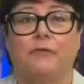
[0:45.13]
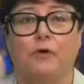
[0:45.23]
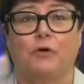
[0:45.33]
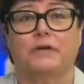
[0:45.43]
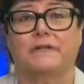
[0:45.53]
Of
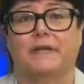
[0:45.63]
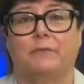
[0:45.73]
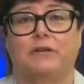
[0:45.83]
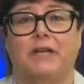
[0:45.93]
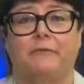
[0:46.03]
course,
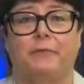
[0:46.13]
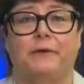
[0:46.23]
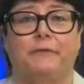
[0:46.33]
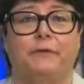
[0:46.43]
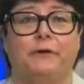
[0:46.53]
I would have
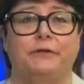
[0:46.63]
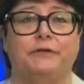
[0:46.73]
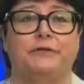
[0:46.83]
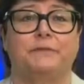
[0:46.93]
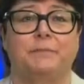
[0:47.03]
preferred
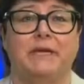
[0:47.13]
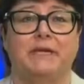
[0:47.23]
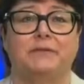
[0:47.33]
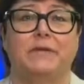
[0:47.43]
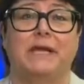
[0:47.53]
to
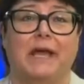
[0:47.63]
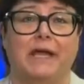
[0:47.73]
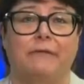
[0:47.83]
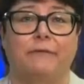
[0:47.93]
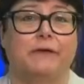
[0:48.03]
speak to you
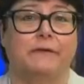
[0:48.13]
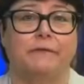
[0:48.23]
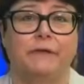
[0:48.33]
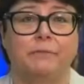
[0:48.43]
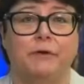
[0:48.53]
live or
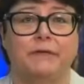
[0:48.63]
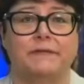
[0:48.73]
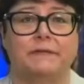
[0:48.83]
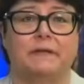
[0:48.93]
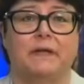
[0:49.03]
even in
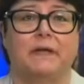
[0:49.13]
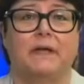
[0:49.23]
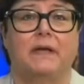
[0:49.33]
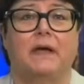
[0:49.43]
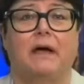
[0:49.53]
person.
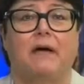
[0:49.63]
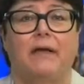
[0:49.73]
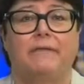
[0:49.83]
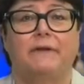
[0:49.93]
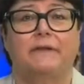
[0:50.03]

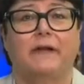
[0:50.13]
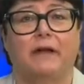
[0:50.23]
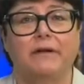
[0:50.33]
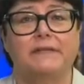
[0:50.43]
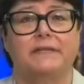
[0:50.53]
However, the
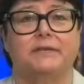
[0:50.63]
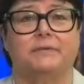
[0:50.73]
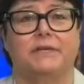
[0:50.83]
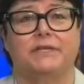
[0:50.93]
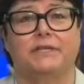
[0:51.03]
current
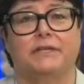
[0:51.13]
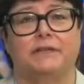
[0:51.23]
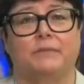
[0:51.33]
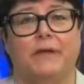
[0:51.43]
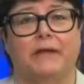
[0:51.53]
situation
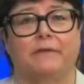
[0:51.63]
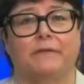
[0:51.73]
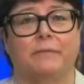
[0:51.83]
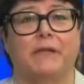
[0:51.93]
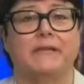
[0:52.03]
in the wake
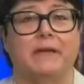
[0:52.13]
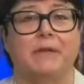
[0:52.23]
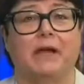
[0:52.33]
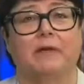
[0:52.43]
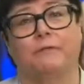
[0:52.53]
of the
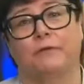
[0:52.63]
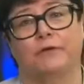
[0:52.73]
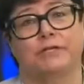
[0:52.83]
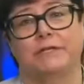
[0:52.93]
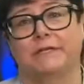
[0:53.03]
pandemic
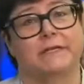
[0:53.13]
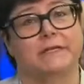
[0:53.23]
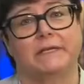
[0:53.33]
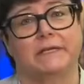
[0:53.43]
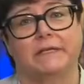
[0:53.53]

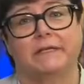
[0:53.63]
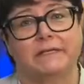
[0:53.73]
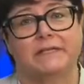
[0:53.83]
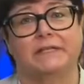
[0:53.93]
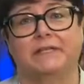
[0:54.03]
unfortunately
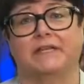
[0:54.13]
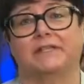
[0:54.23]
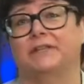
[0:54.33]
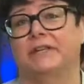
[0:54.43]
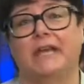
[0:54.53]
still
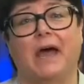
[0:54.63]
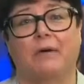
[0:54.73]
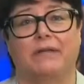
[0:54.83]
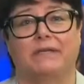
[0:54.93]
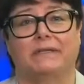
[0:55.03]
does not
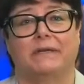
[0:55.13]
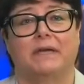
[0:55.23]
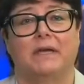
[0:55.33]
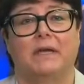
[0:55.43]
allow it.